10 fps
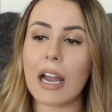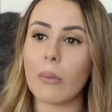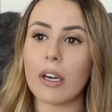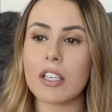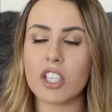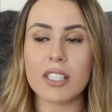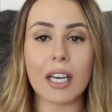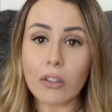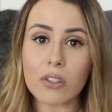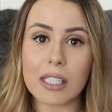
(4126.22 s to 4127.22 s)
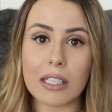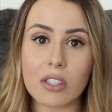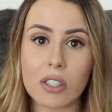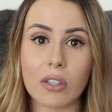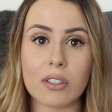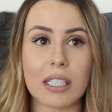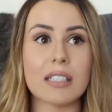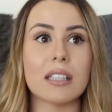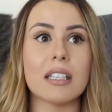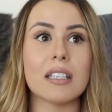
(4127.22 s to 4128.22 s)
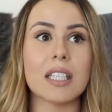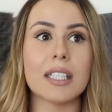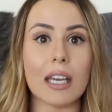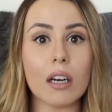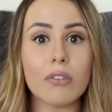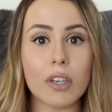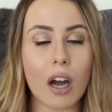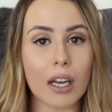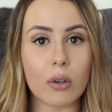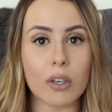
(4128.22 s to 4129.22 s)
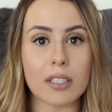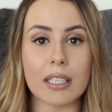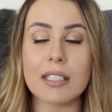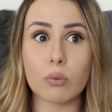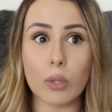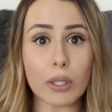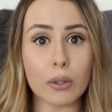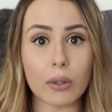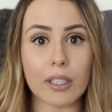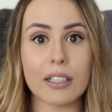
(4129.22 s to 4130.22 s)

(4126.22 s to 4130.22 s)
I want to just tell those sales associates that they need to get off their high horses. Rude.